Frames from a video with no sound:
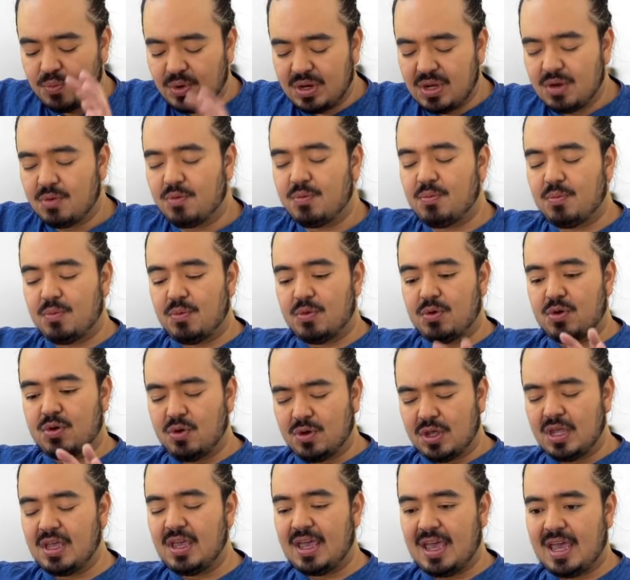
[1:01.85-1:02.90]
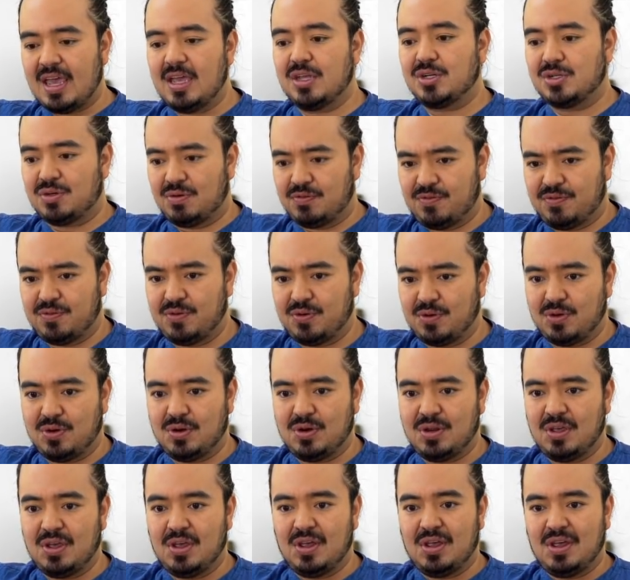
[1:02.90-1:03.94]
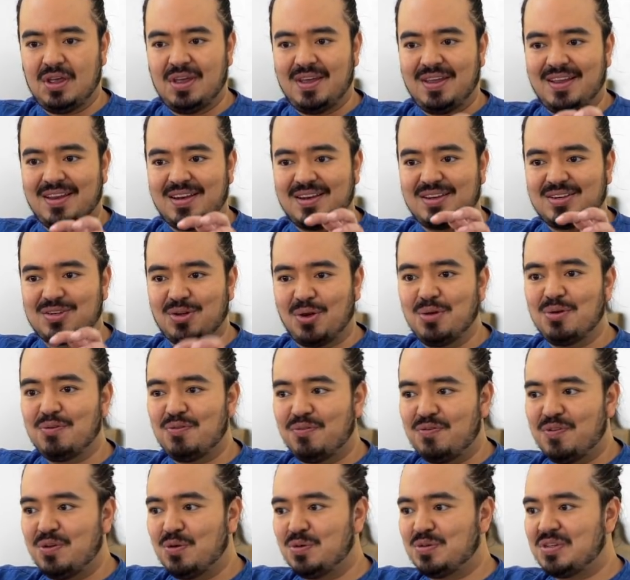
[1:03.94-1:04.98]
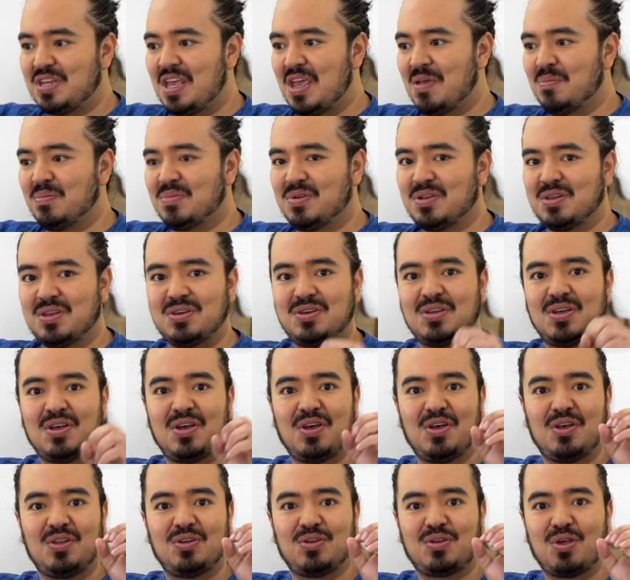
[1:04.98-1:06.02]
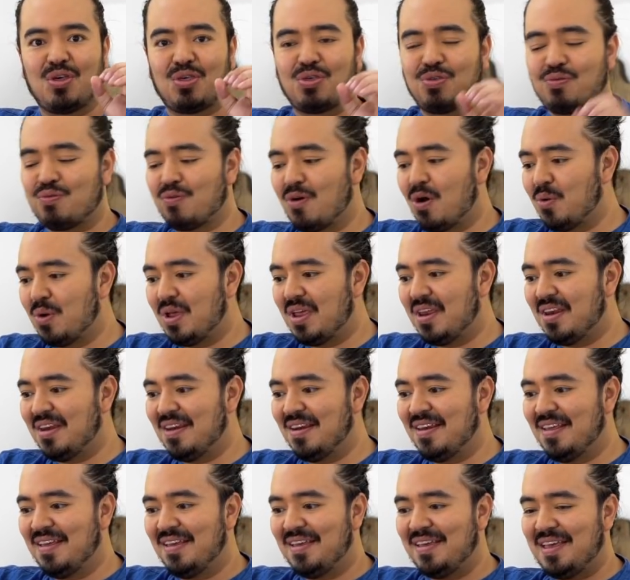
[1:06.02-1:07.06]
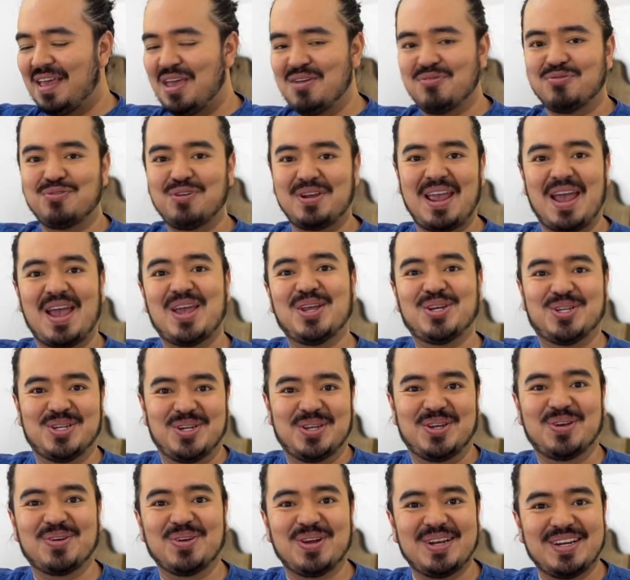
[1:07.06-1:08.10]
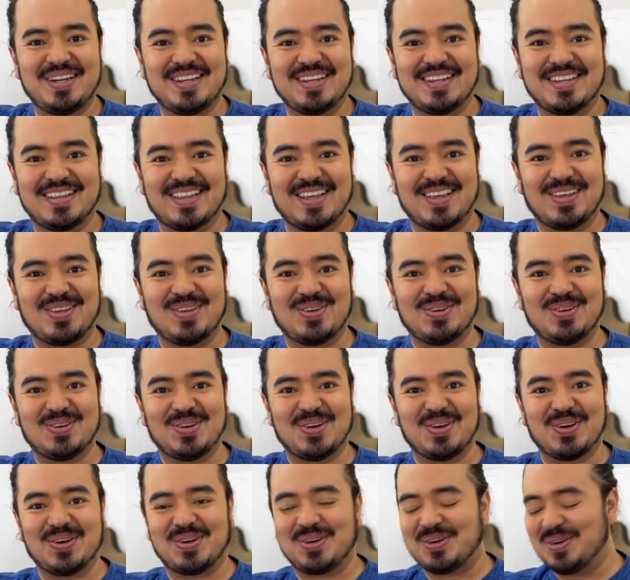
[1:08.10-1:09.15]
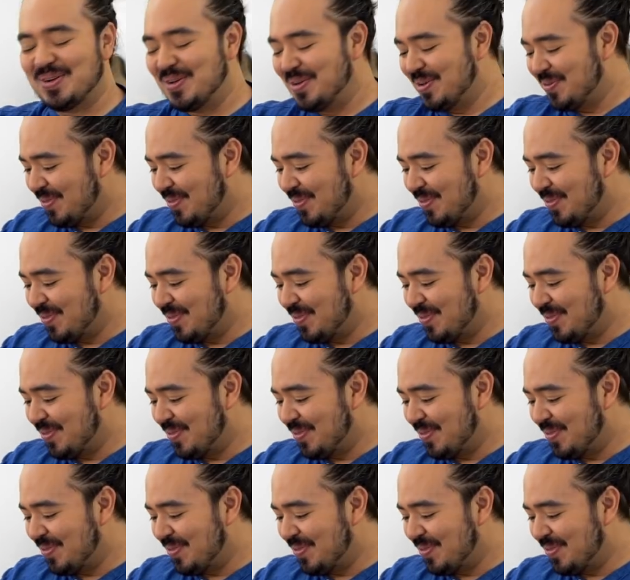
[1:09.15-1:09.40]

When you're cooking Asian food, don't feel tempted to throw in every Asian ingredient that you know.